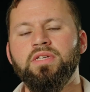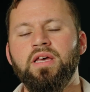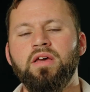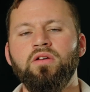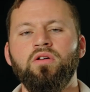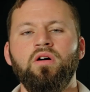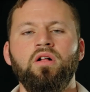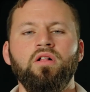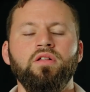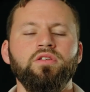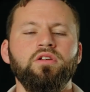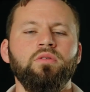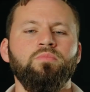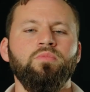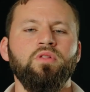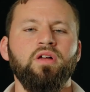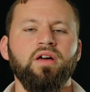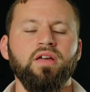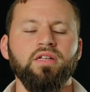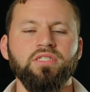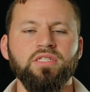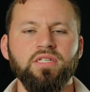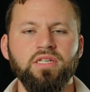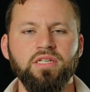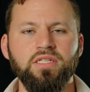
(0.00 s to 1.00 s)
and all the
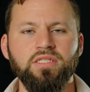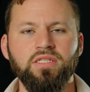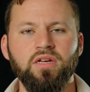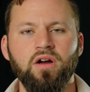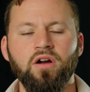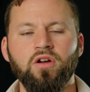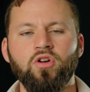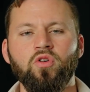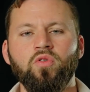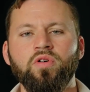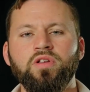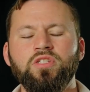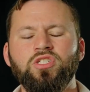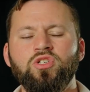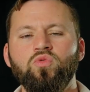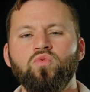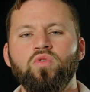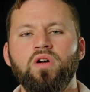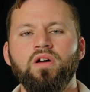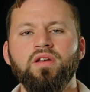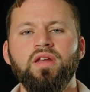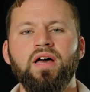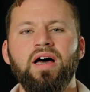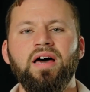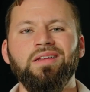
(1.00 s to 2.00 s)
appliances are going to
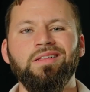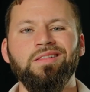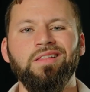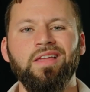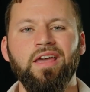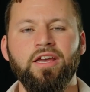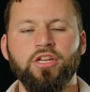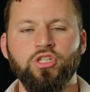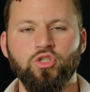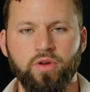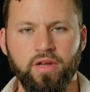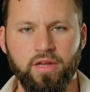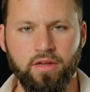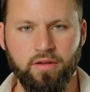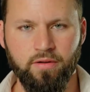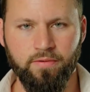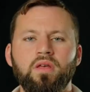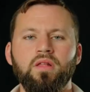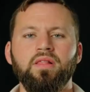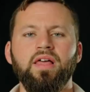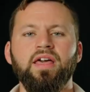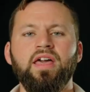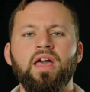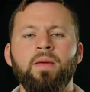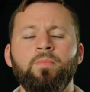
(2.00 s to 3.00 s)
run on electric.
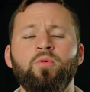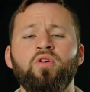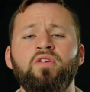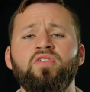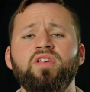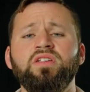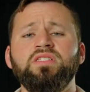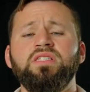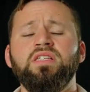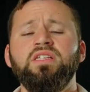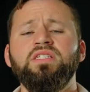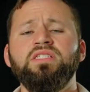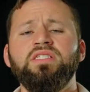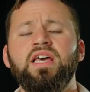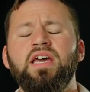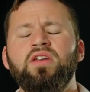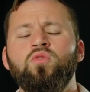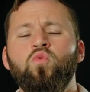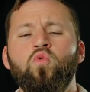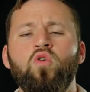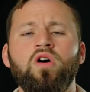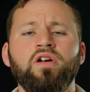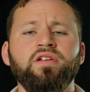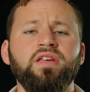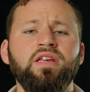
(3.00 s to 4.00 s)
Like I previously said,
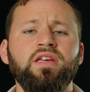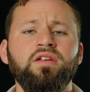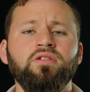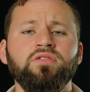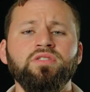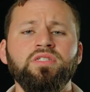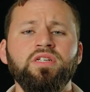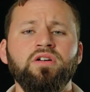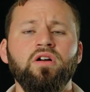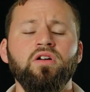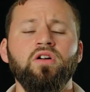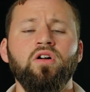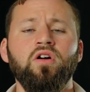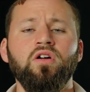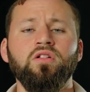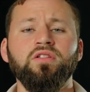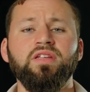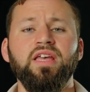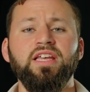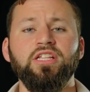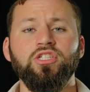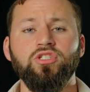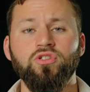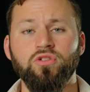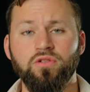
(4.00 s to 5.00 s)
water heaters here are
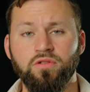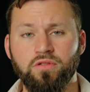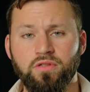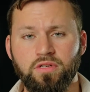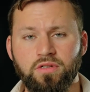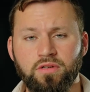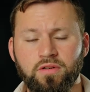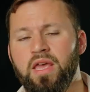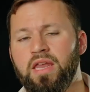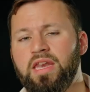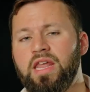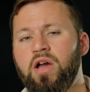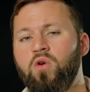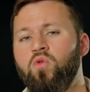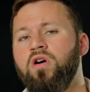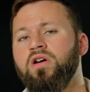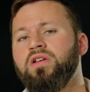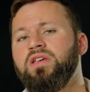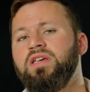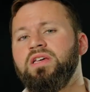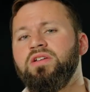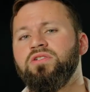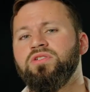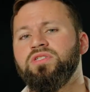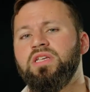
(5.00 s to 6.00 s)
called a dud. Now,
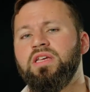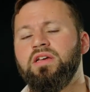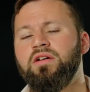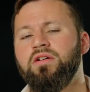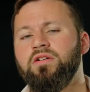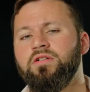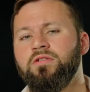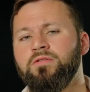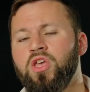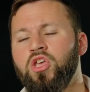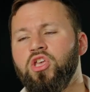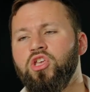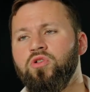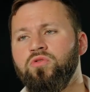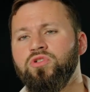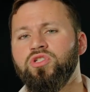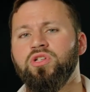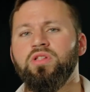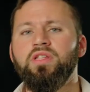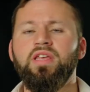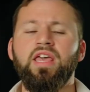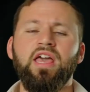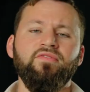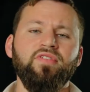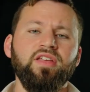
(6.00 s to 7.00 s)
water heaters here
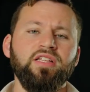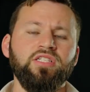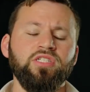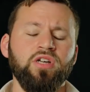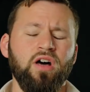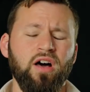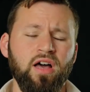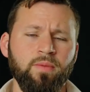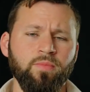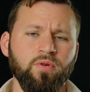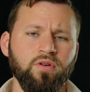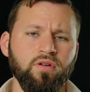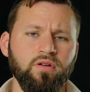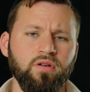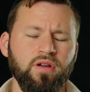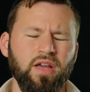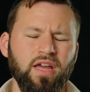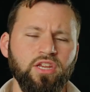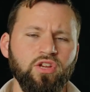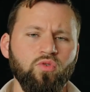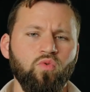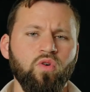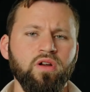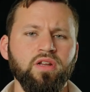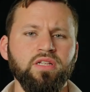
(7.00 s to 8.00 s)
usually have a timer,
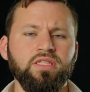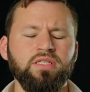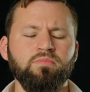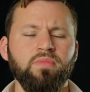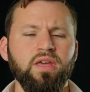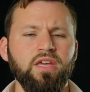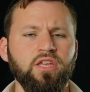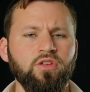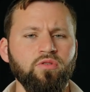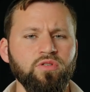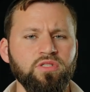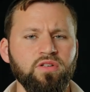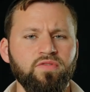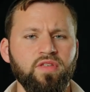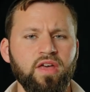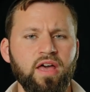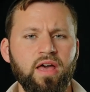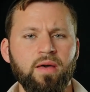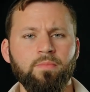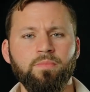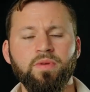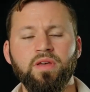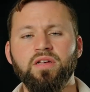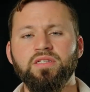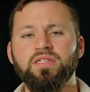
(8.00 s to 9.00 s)
and you want to make use of
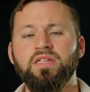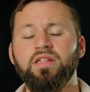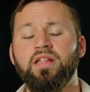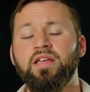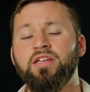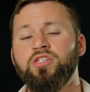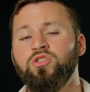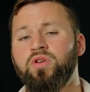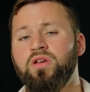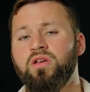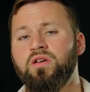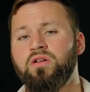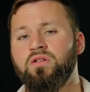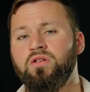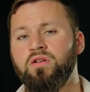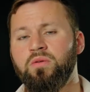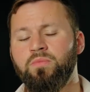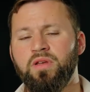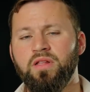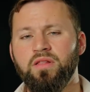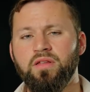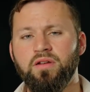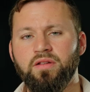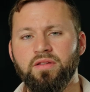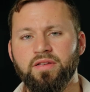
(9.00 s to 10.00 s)
that because electric could
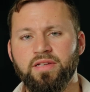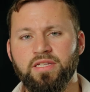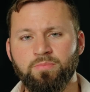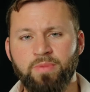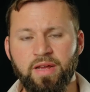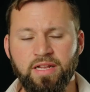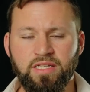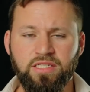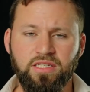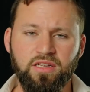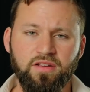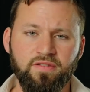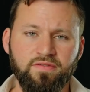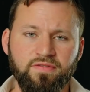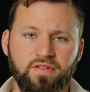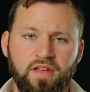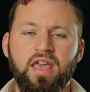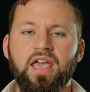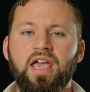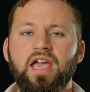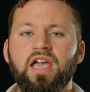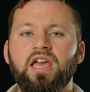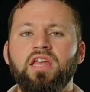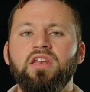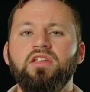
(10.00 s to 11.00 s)
be a little expensive.
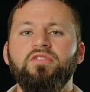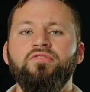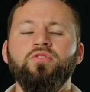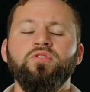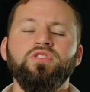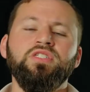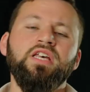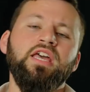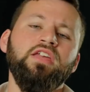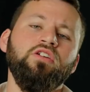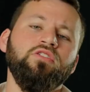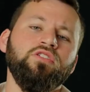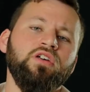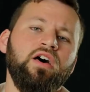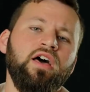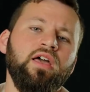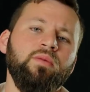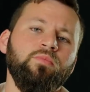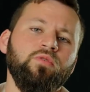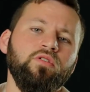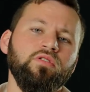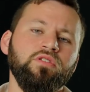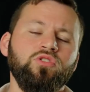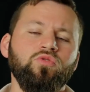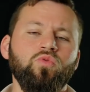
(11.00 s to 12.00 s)
And if you set your
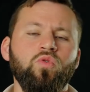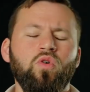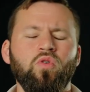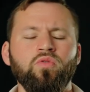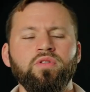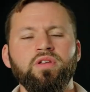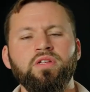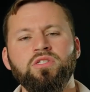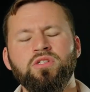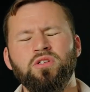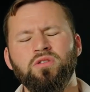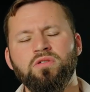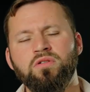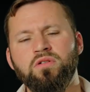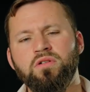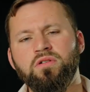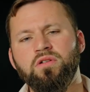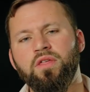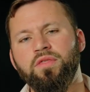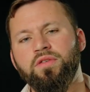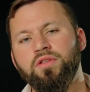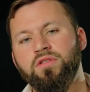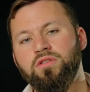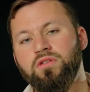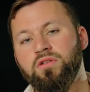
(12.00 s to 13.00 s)
timer to only turn
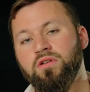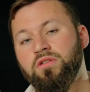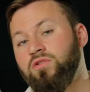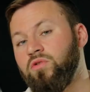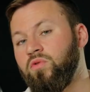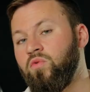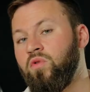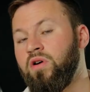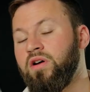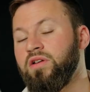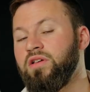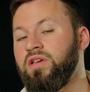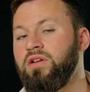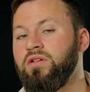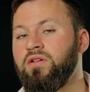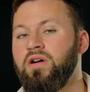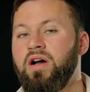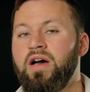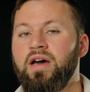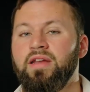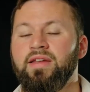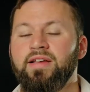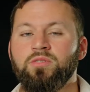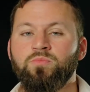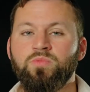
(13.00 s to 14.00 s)
the dud or water heater
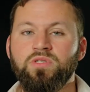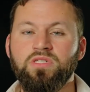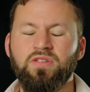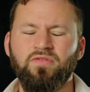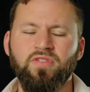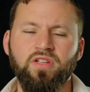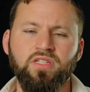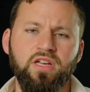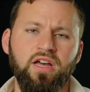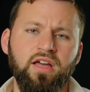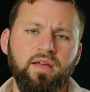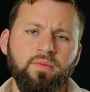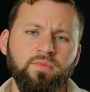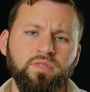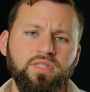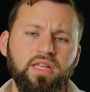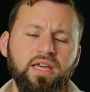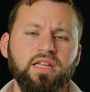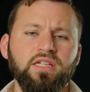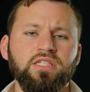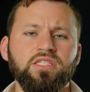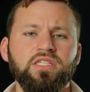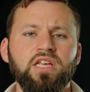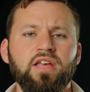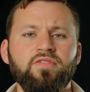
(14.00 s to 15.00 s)
on at specific times, that
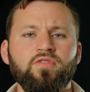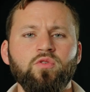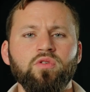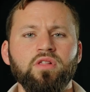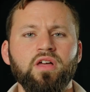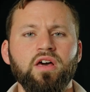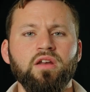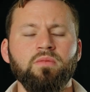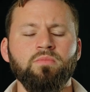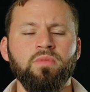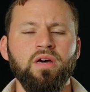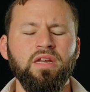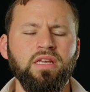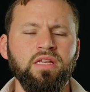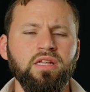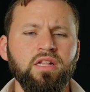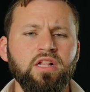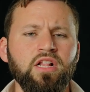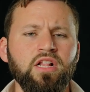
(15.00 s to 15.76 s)
can save you a lot of money.